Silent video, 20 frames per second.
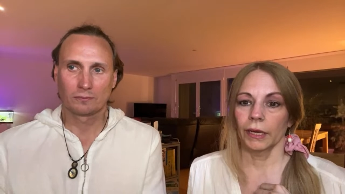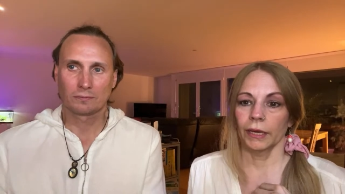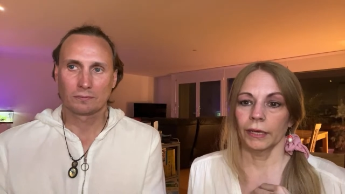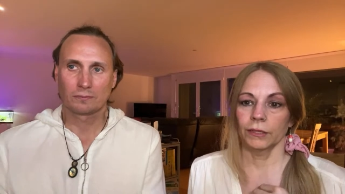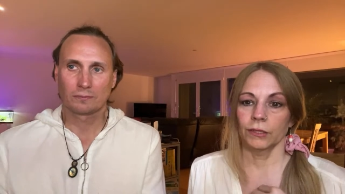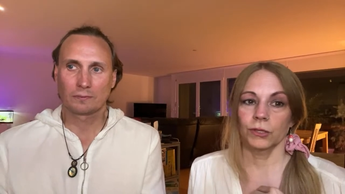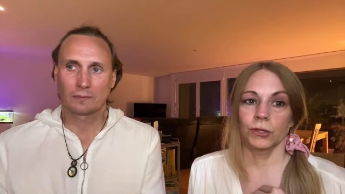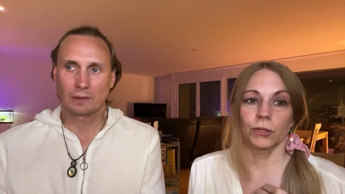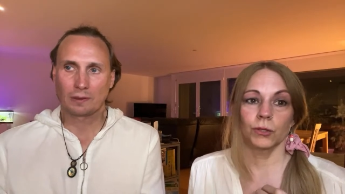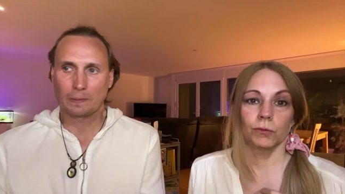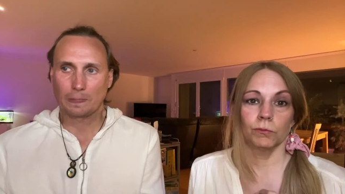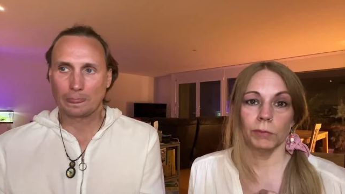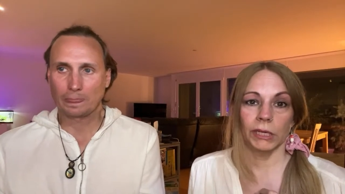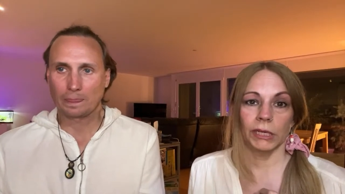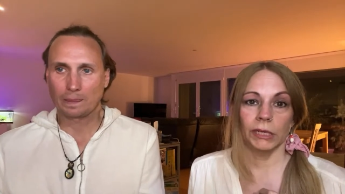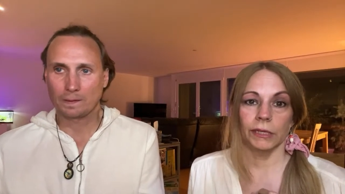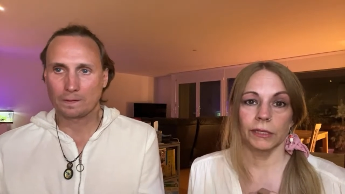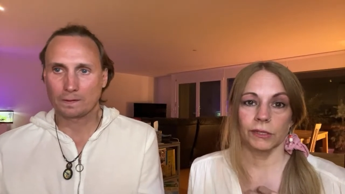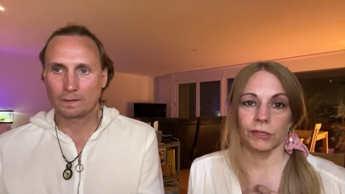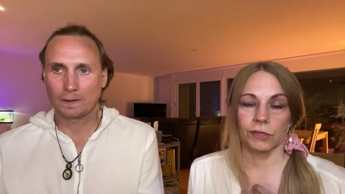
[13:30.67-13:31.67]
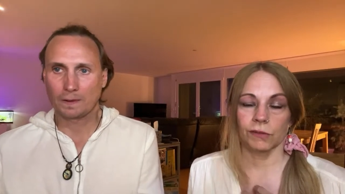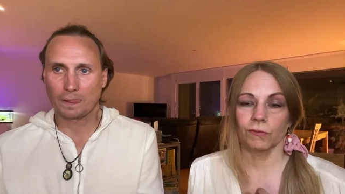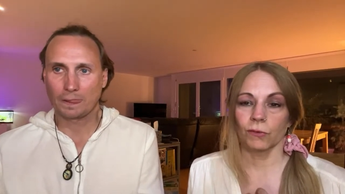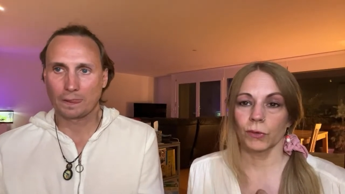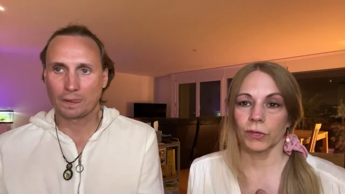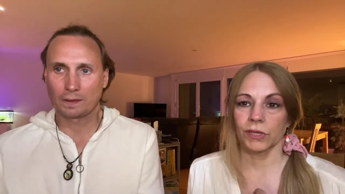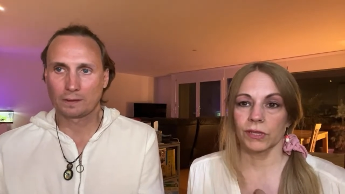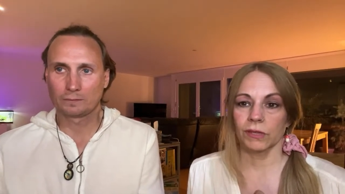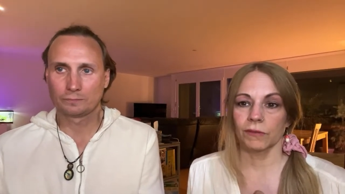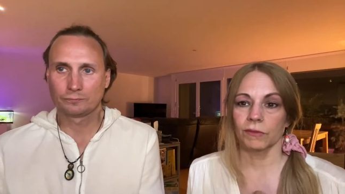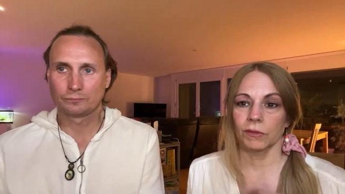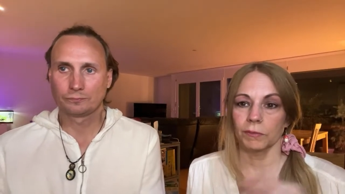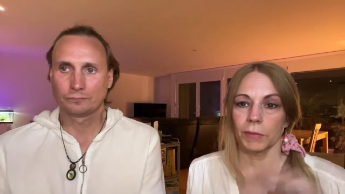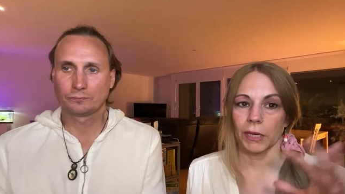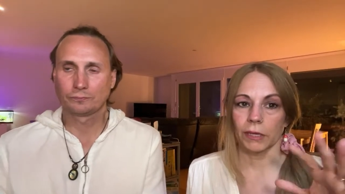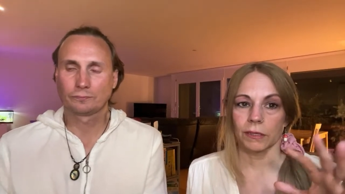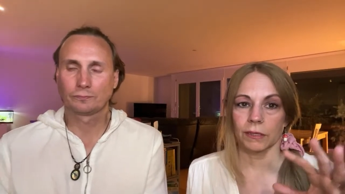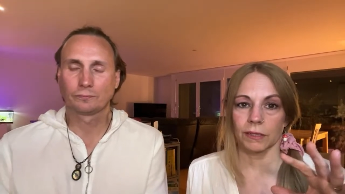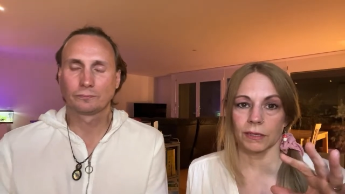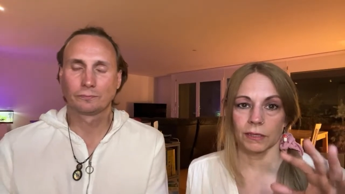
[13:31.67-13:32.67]
Speaker 1: And to me, it's the voice of the
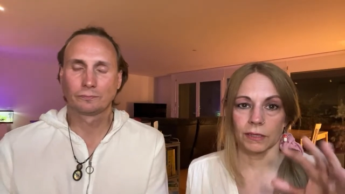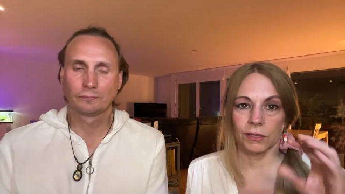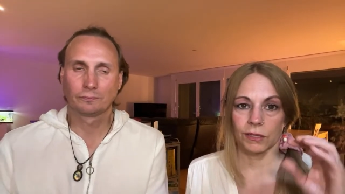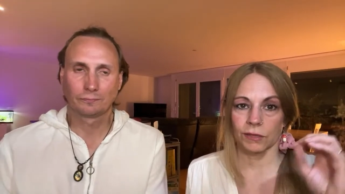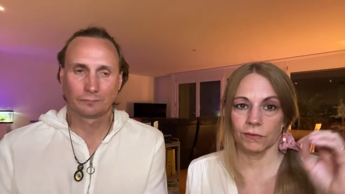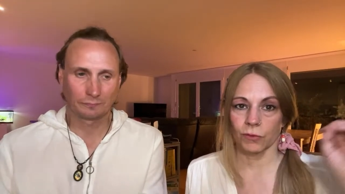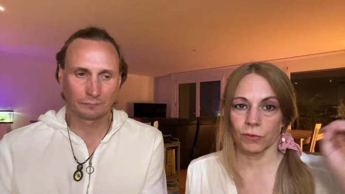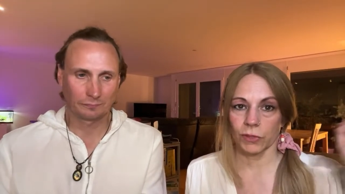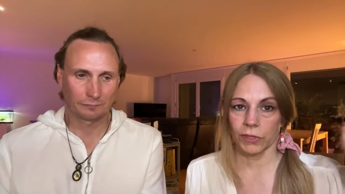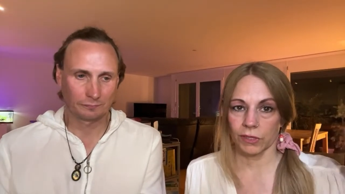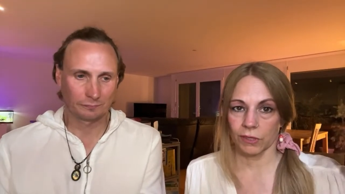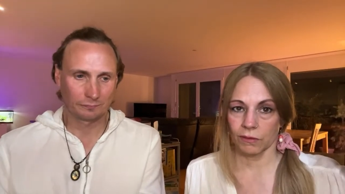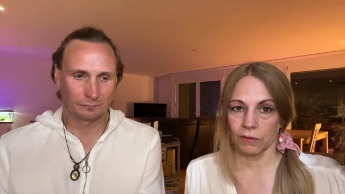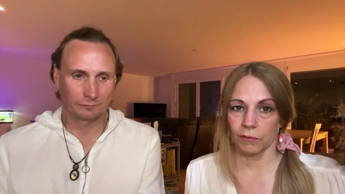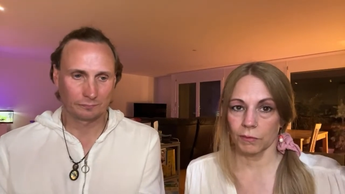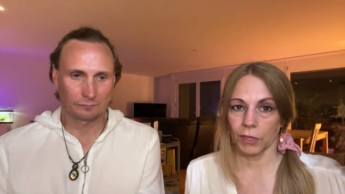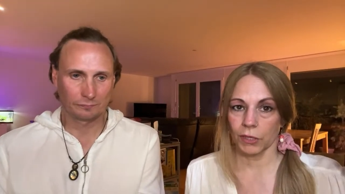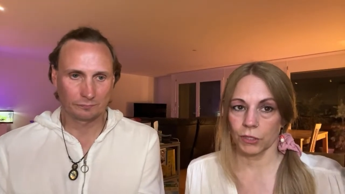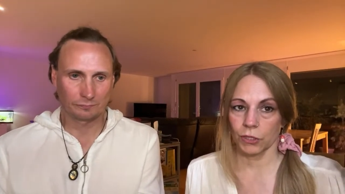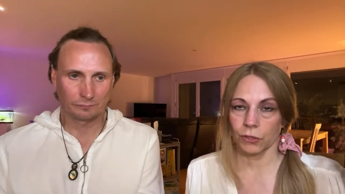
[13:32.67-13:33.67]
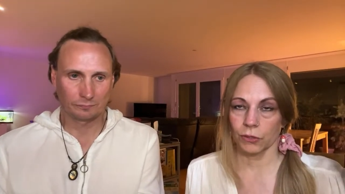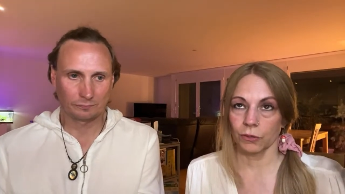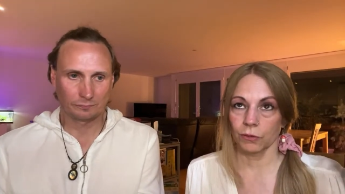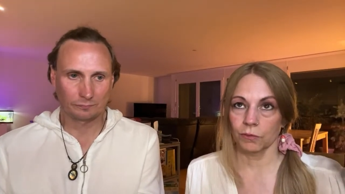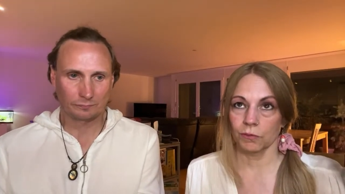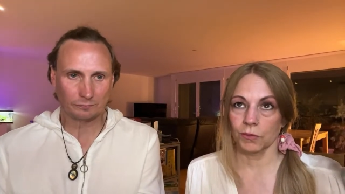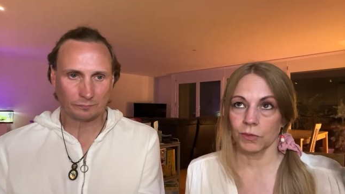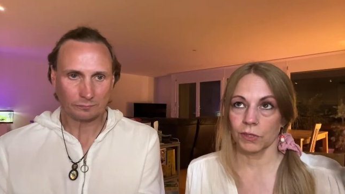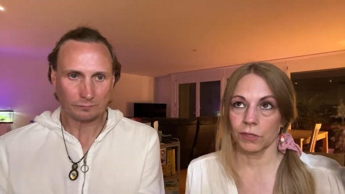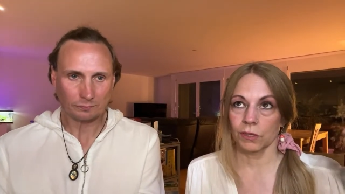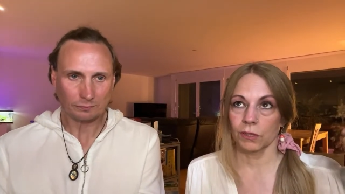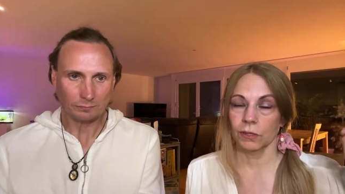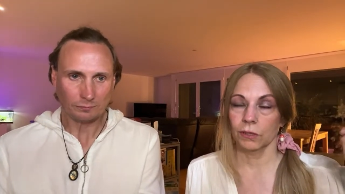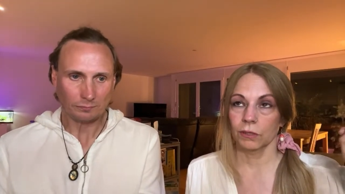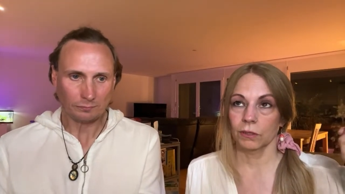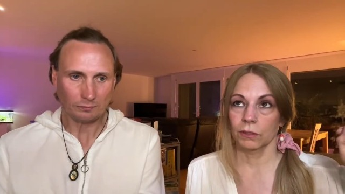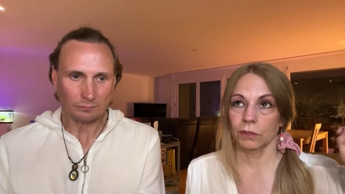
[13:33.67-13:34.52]
medicine, it's the voice of the mushrooms